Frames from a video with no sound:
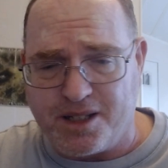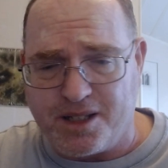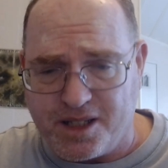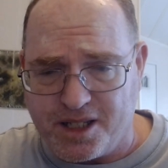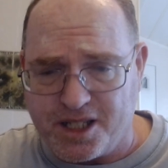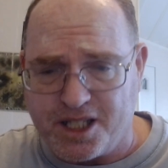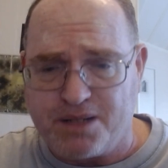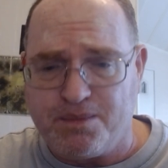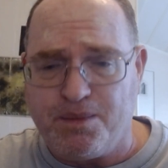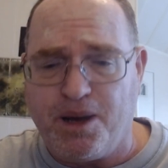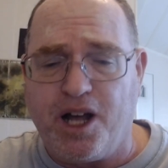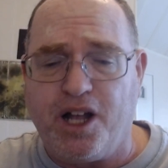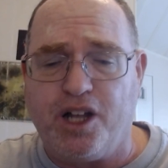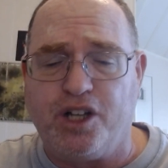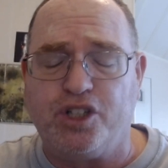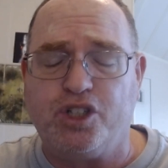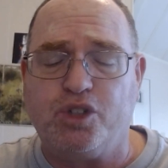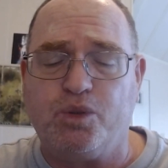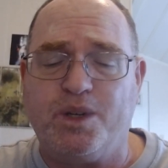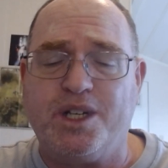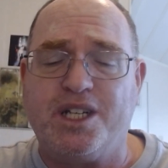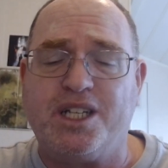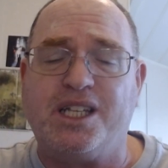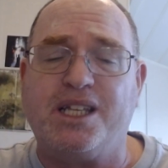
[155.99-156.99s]
the small
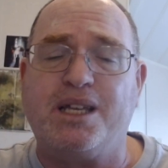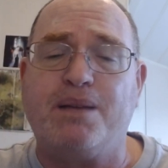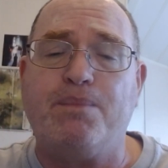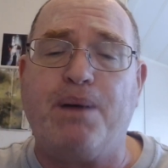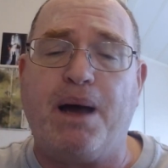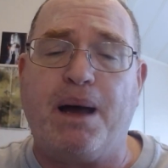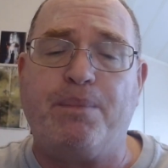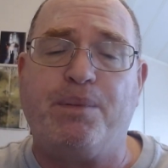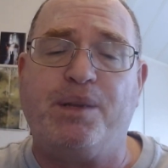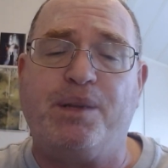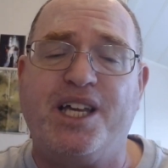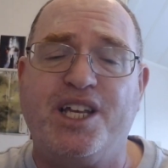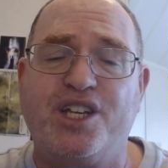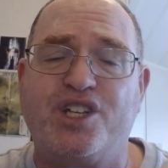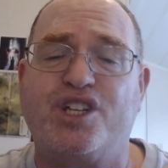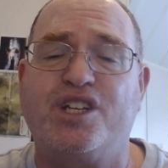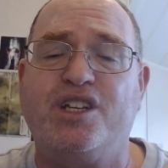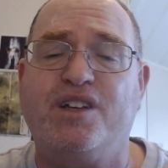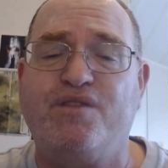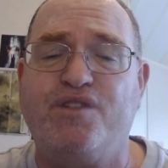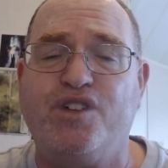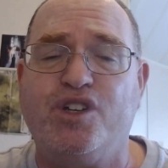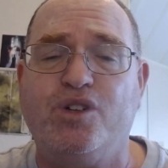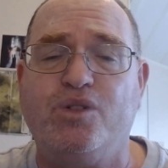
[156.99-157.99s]
dwindling population
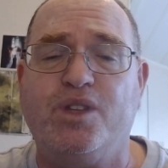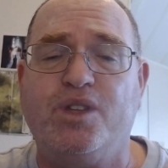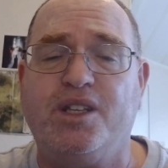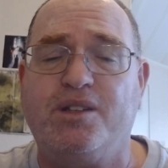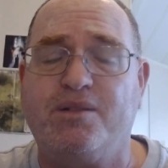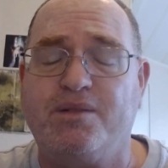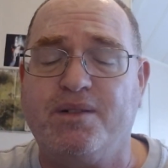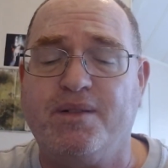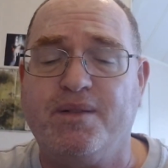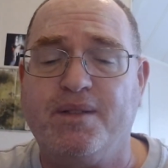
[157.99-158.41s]
of you that